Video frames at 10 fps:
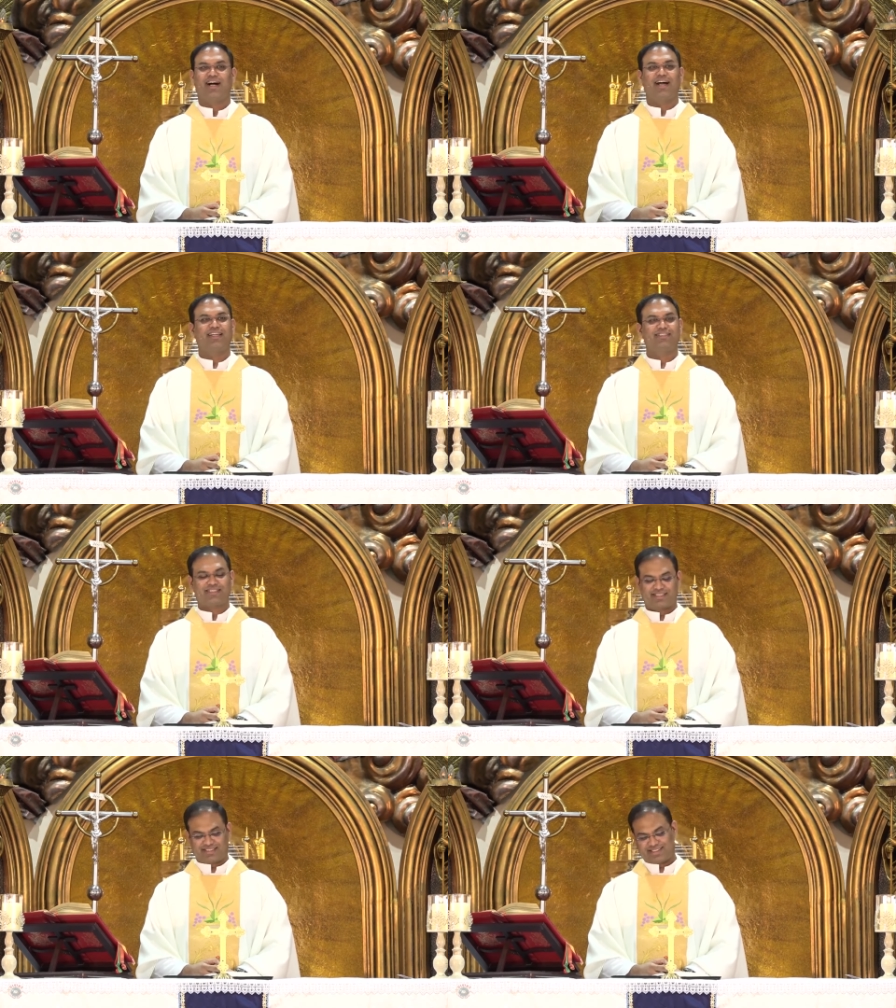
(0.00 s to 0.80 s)
I
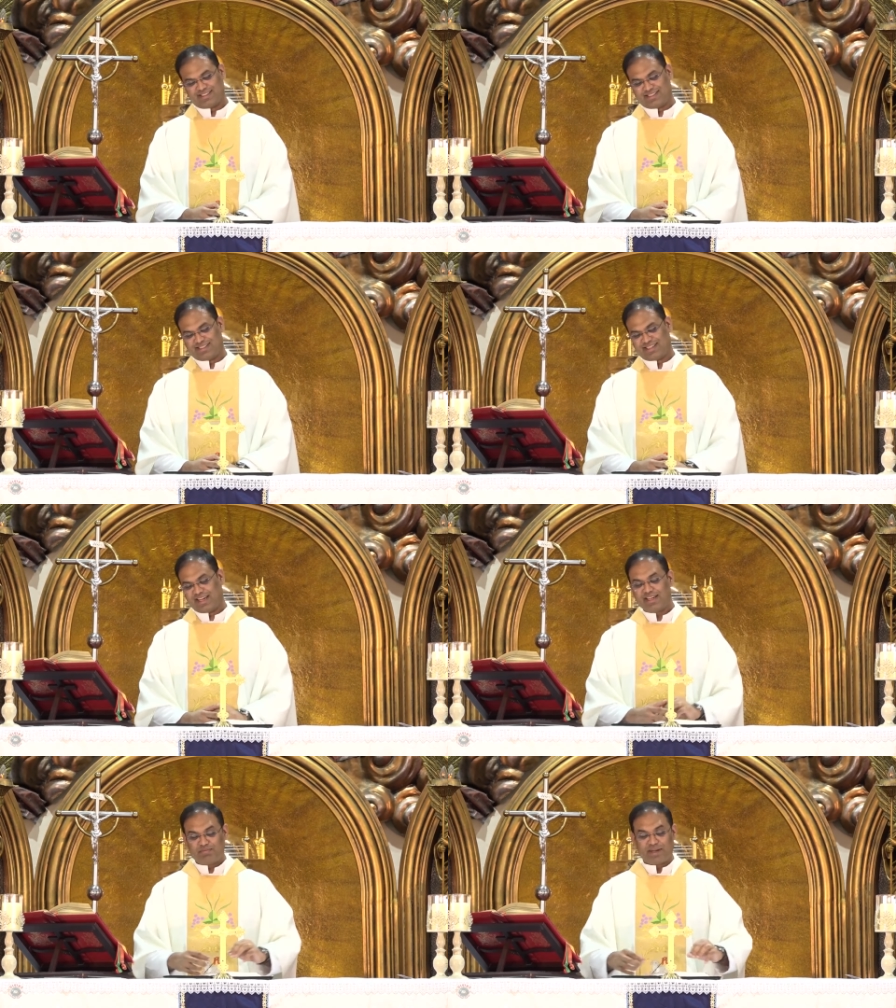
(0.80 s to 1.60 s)
just
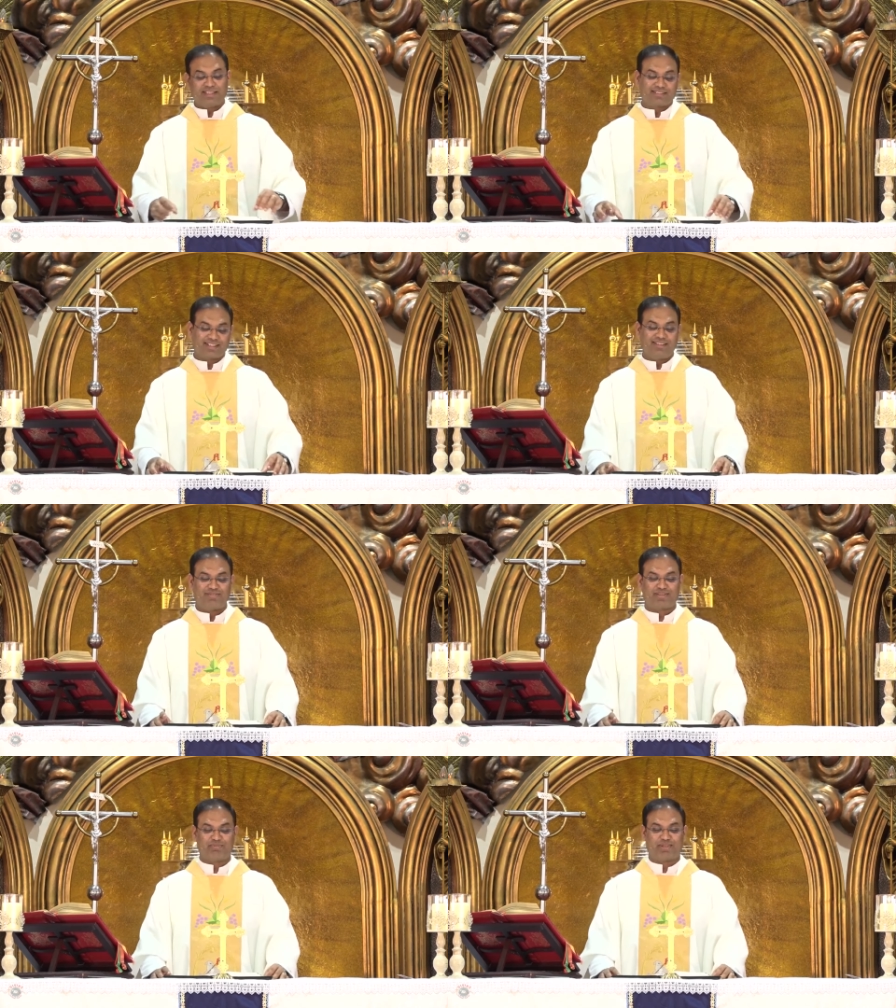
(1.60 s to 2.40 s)
hid
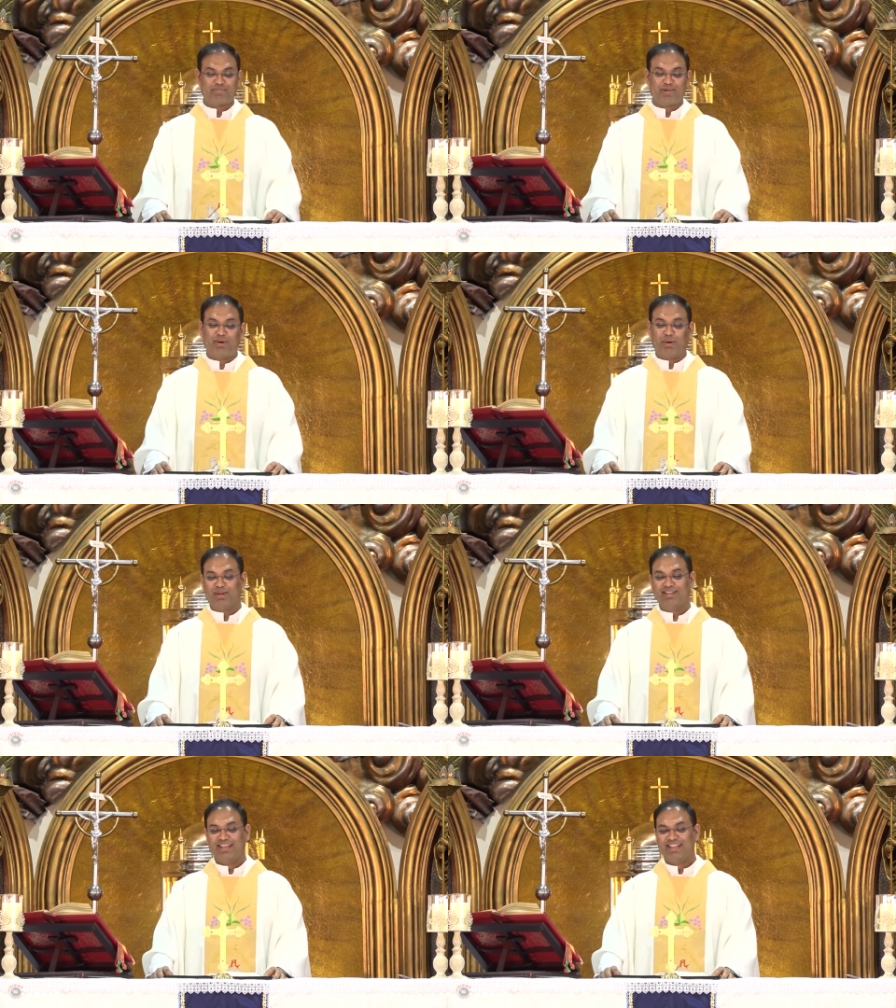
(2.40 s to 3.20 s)
myself from them
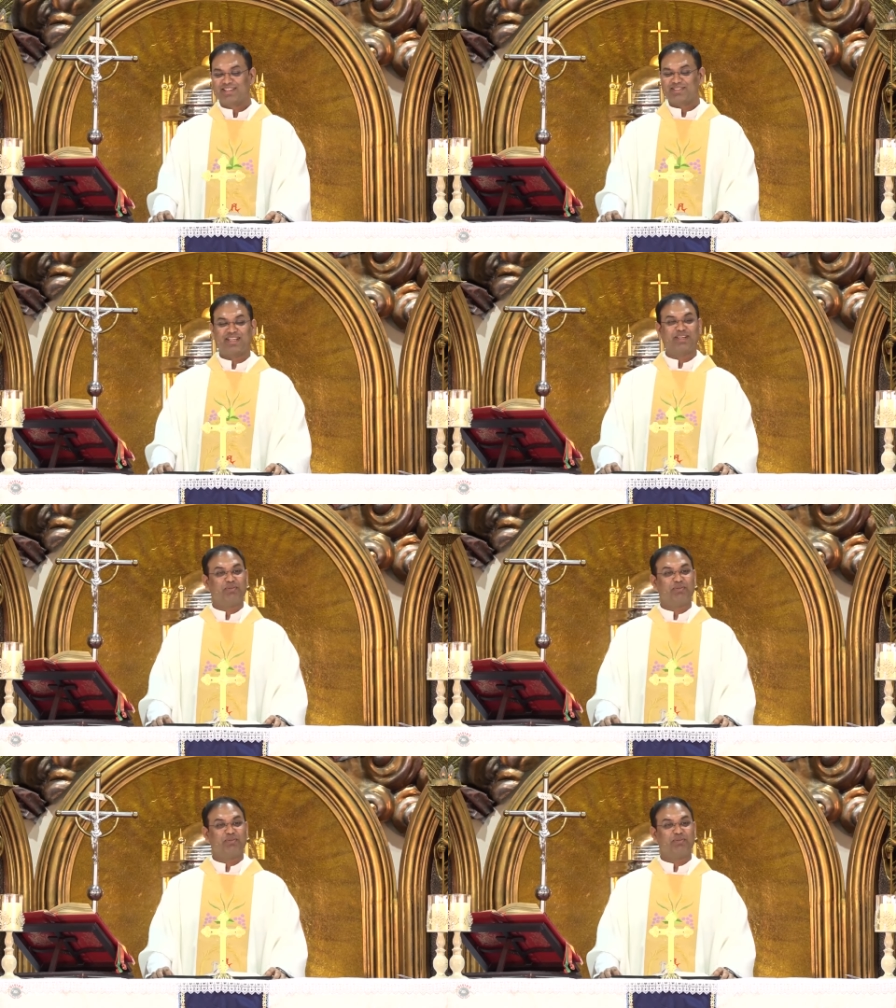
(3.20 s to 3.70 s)
all because I